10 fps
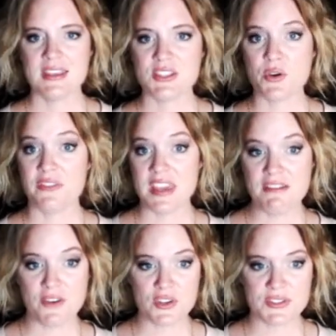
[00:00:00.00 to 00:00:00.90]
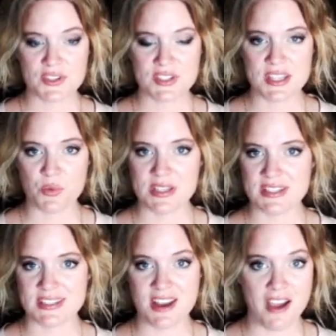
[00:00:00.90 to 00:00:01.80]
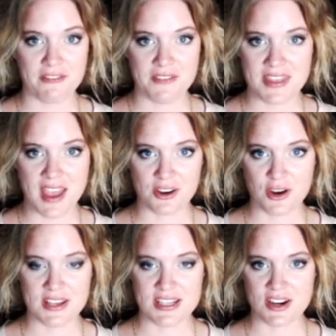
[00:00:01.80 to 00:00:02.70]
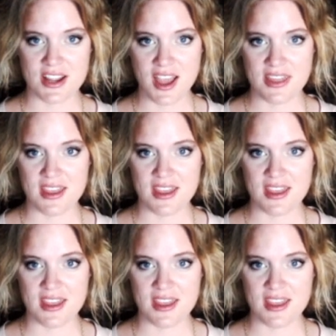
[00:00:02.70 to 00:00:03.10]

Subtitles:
So if he votes for someone does not fit that criteria,